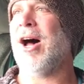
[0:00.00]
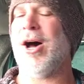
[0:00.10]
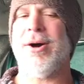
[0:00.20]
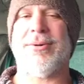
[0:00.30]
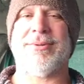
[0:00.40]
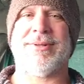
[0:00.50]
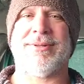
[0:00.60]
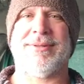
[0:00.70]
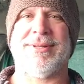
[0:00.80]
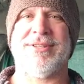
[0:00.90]
Oh,
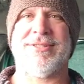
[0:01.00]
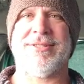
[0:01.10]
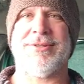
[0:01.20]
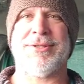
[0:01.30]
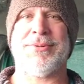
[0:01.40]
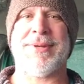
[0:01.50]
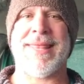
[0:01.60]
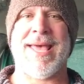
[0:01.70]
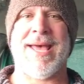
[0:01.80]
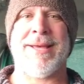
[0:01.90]
you're still doing
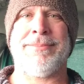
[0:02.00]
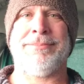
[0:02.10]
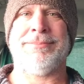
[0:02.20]
that?